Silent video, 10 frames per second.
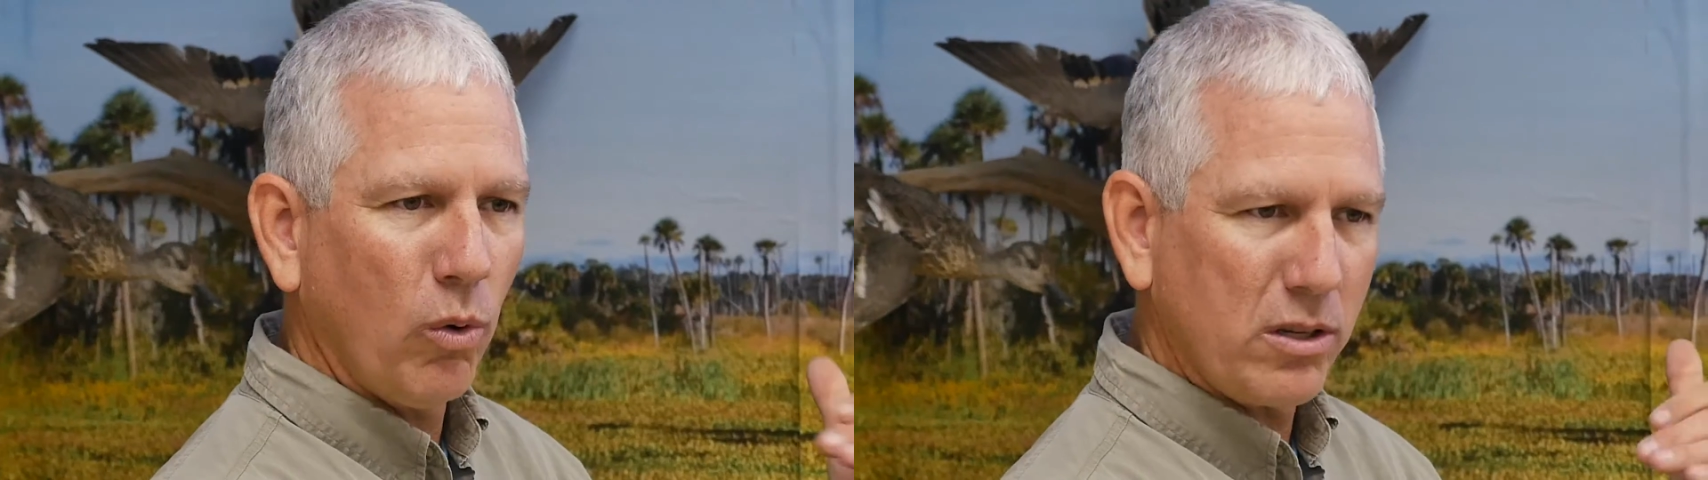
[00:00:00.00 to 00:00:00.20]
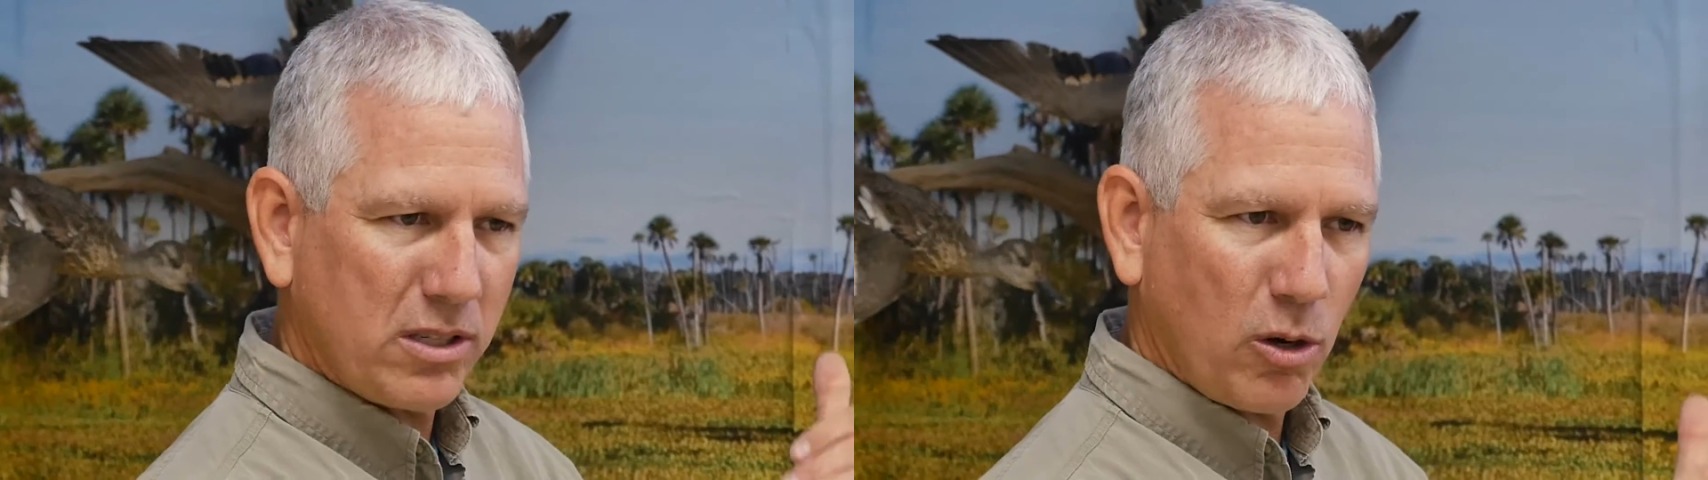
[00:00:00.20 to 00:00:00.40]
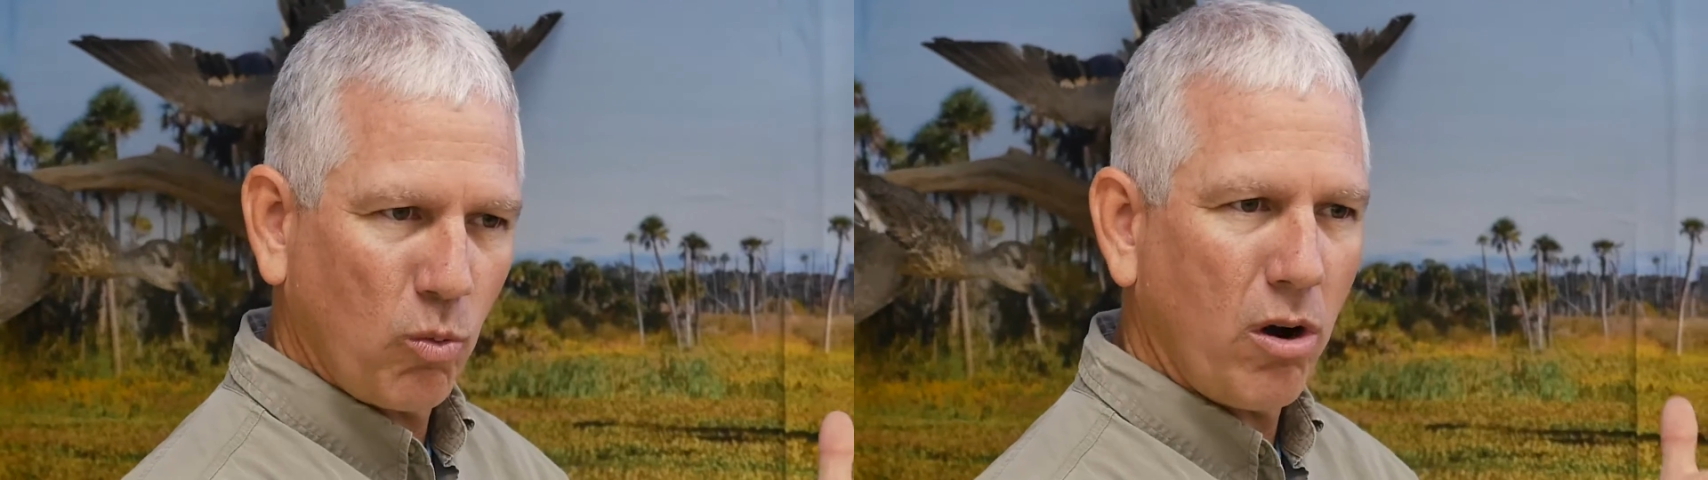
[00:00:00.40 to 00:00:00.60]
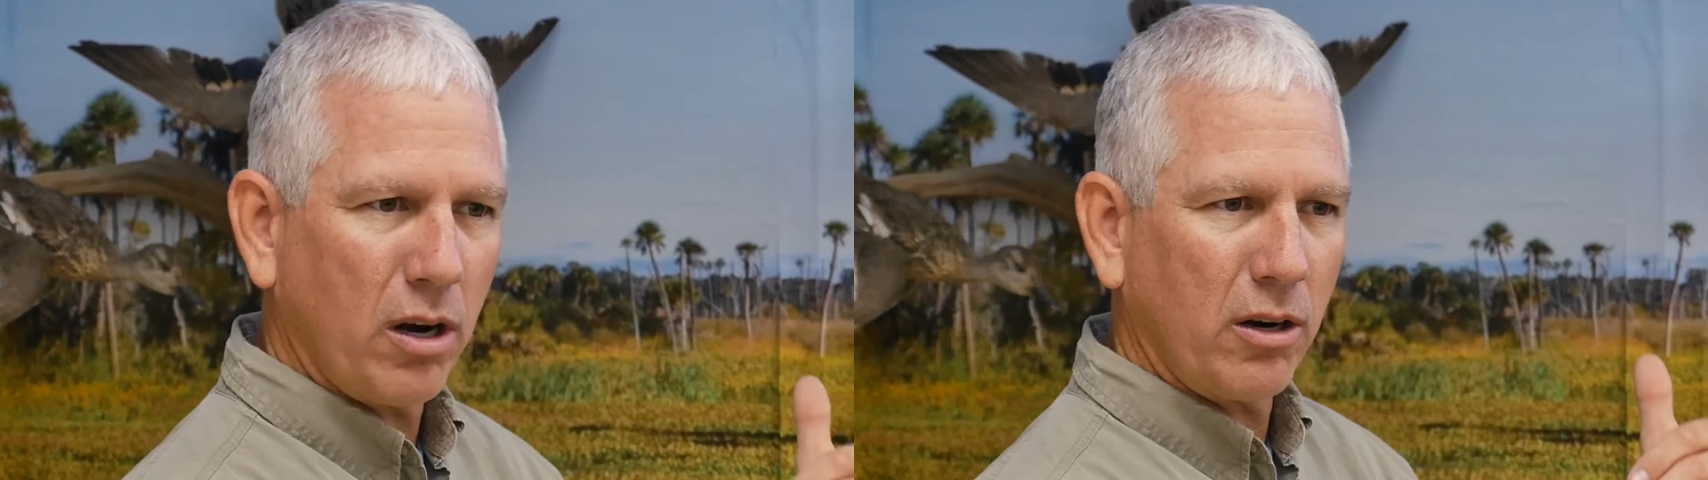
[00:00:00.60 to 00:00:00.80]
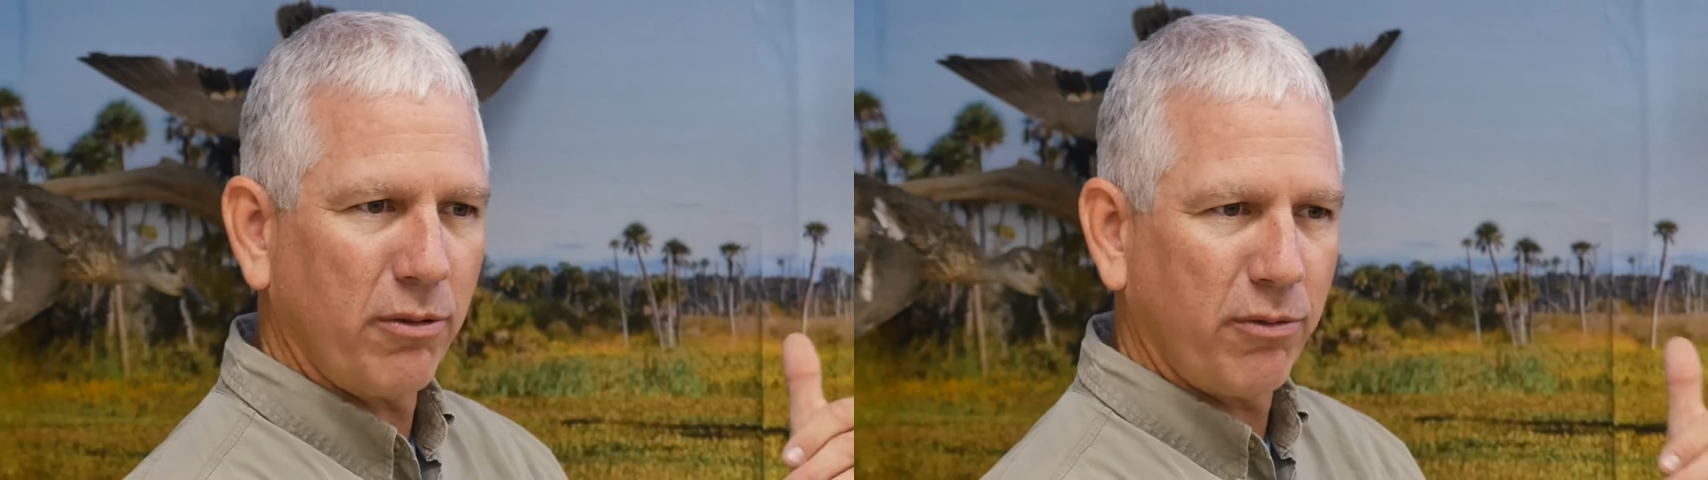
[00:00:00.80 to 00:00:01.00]
once our
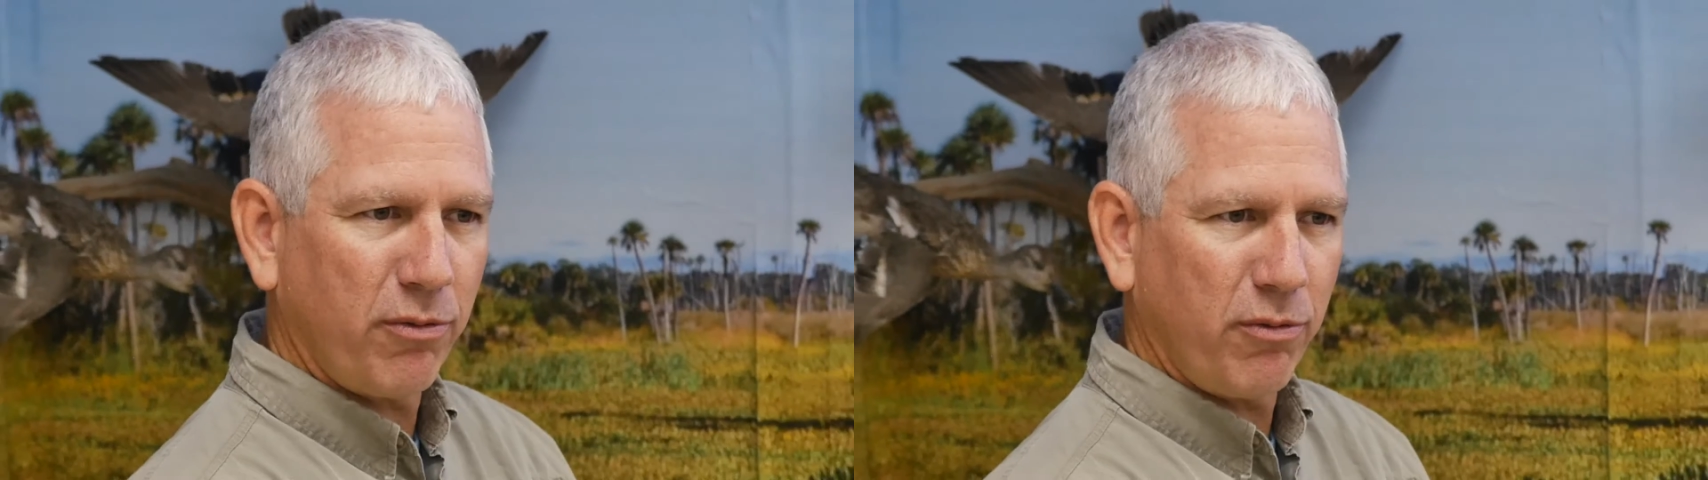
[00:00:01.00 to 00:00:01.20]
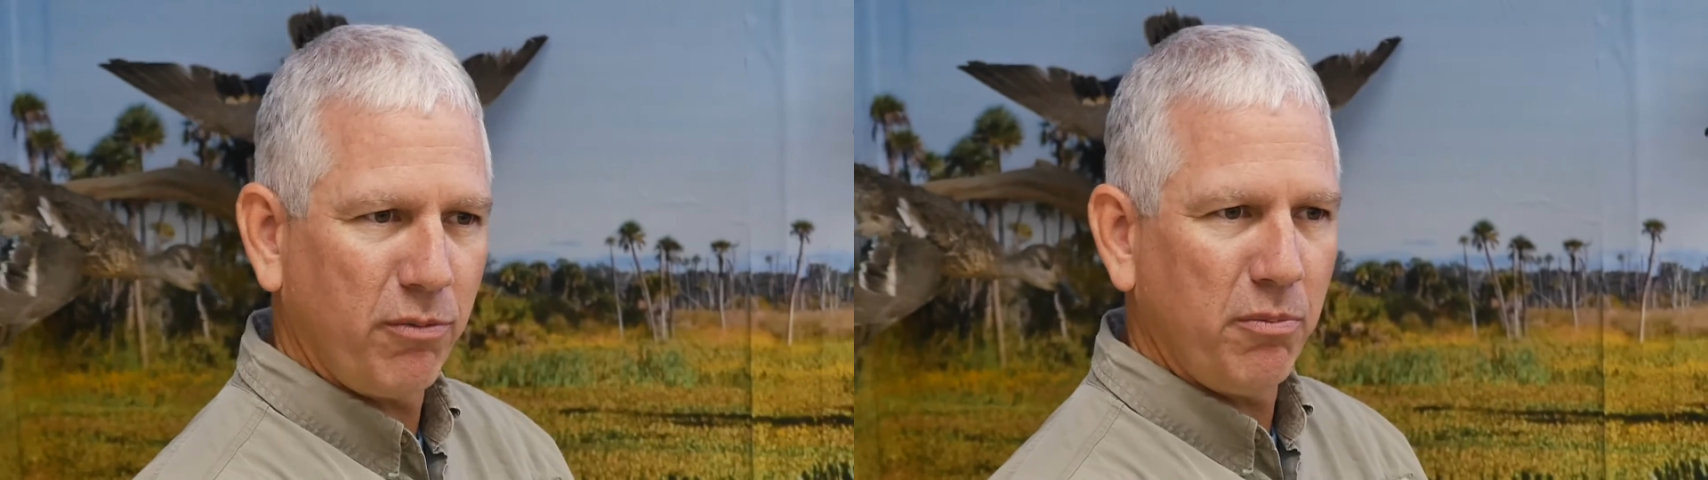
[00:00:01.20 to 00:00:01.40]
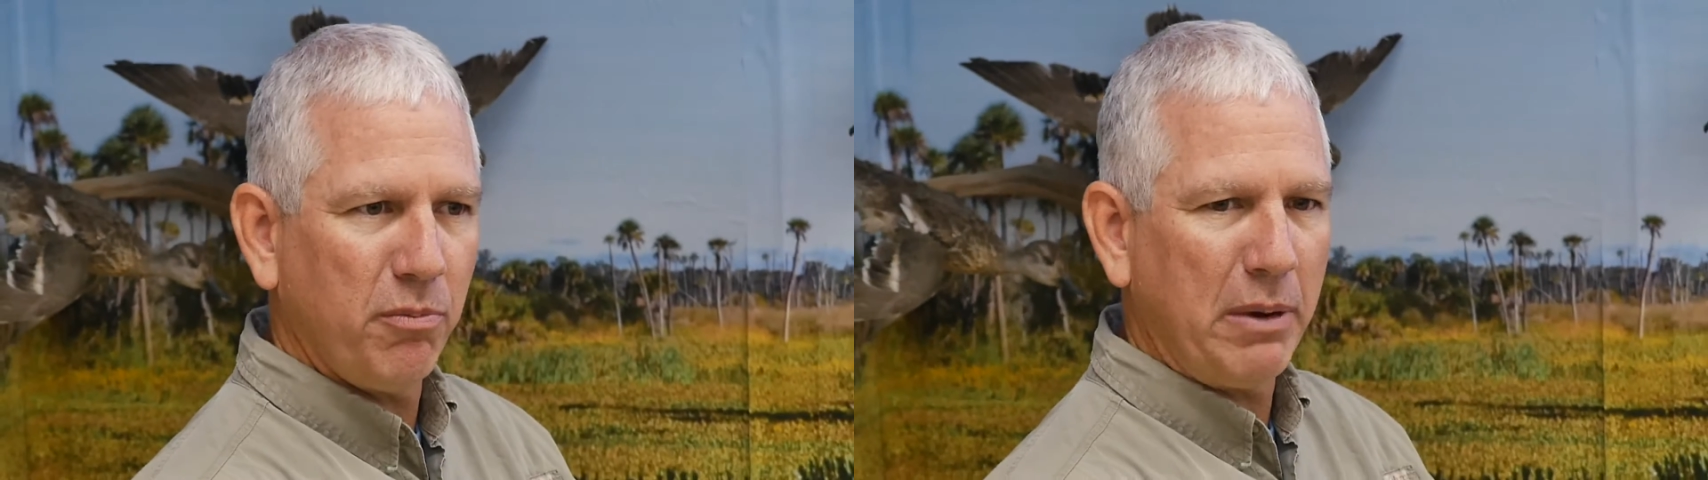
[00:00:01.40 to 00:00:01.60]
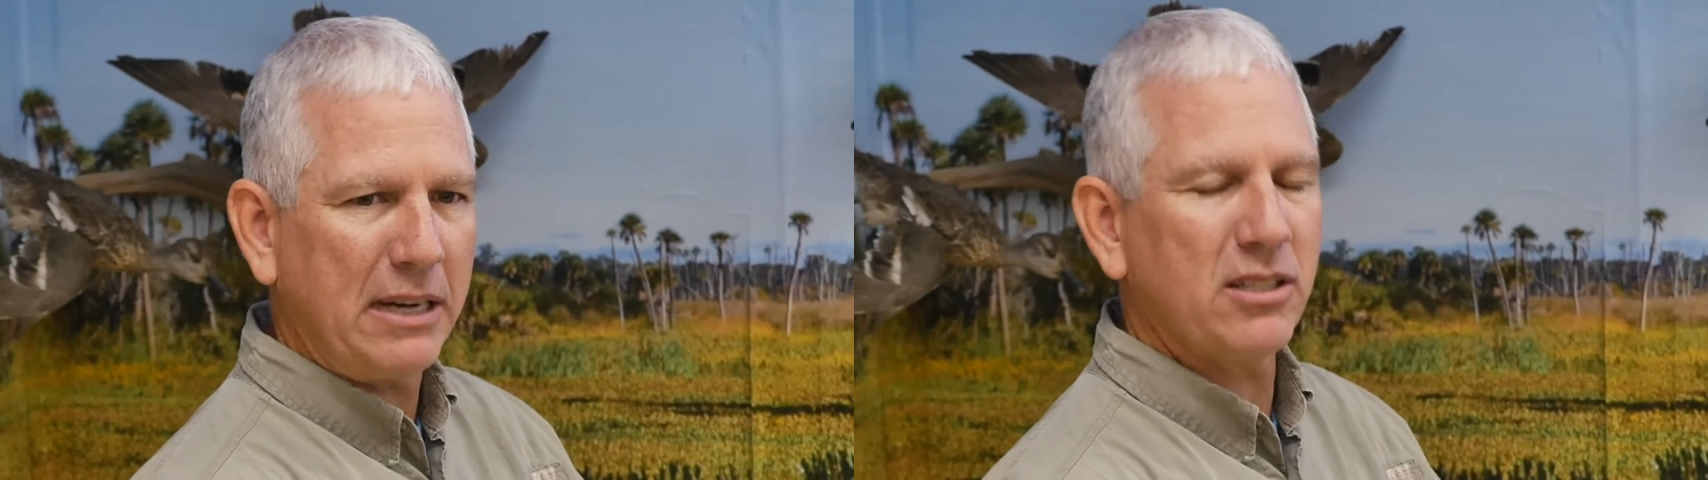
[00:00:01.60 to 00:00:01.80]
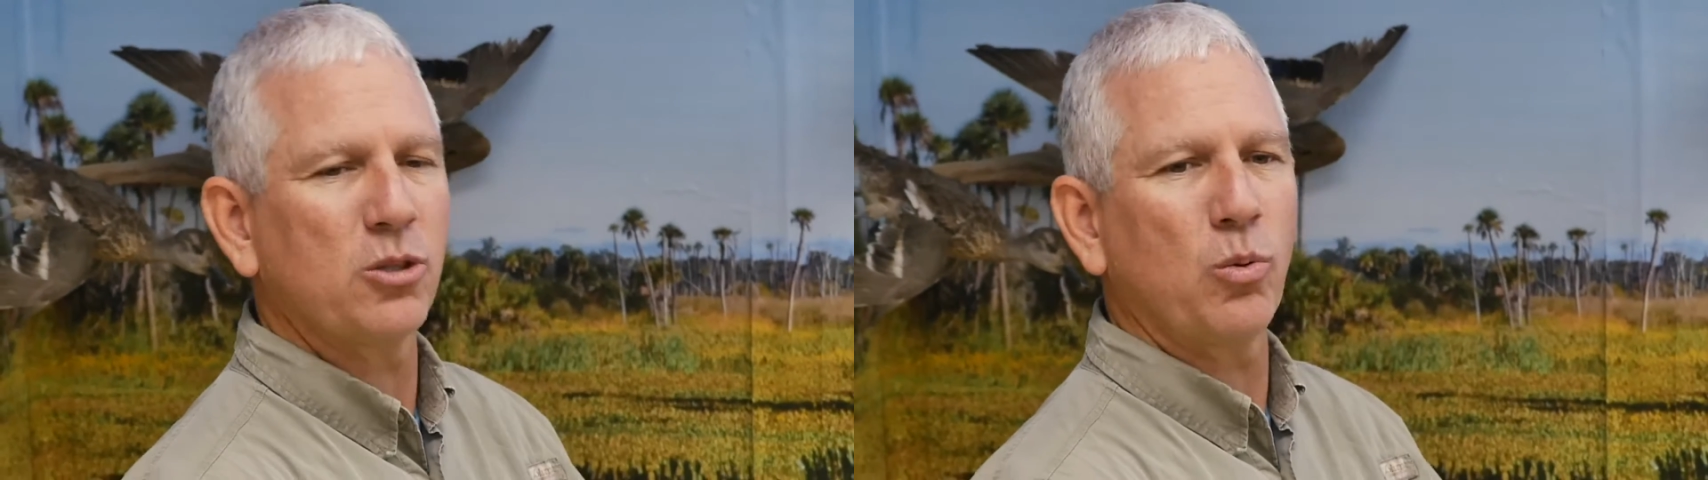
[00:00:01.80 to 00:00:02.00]
water makes